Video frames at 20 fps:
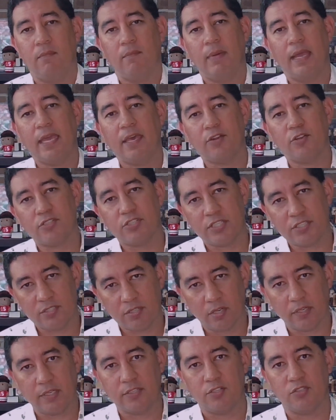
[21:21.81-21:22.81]
my energy
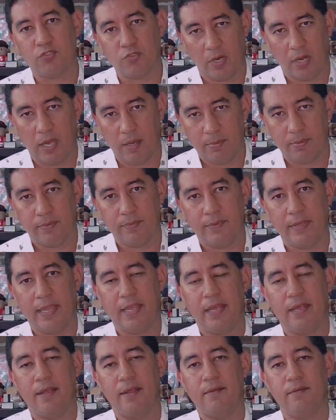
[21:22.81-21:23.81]
started to drop
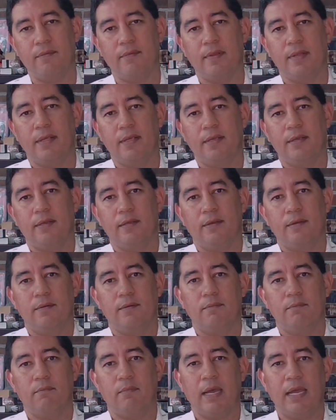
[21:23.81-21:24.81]
and
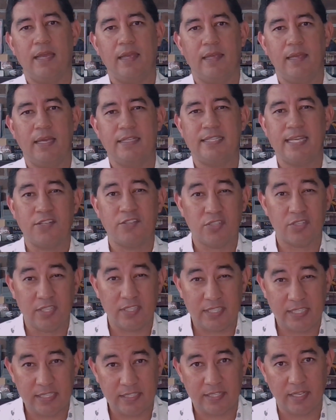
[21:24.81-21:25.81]
my attention to
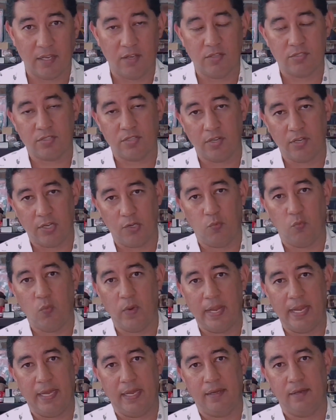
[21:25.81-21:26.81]
detail started to
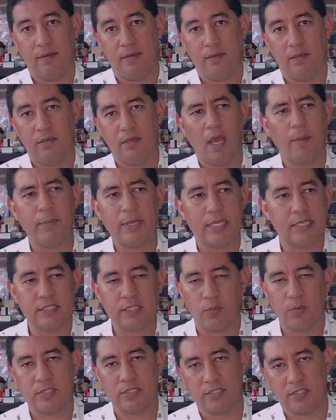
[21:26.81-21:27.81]
wane. Not because
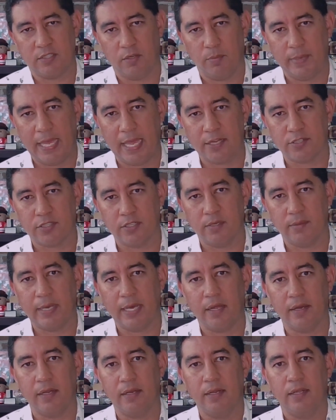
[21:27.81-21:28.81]
I wasn't so passionate
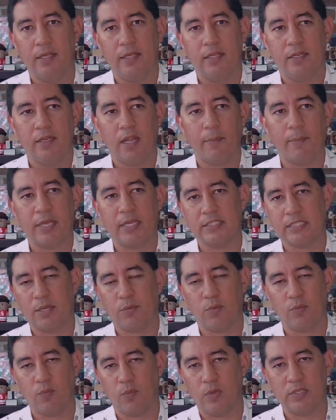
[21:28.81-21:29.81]
about it, not because
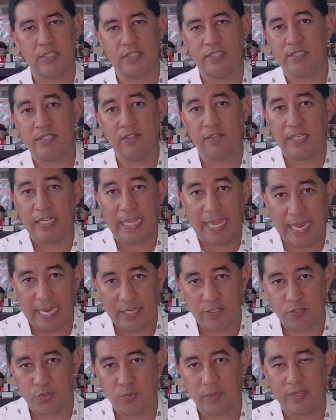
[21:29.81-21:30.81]
I wasn't still
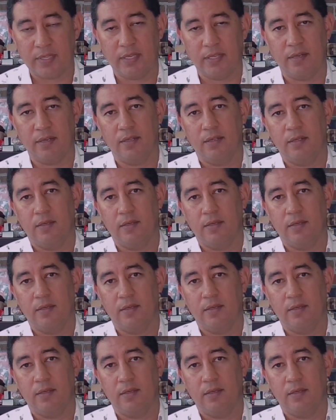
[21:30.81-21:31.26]
engaged with it,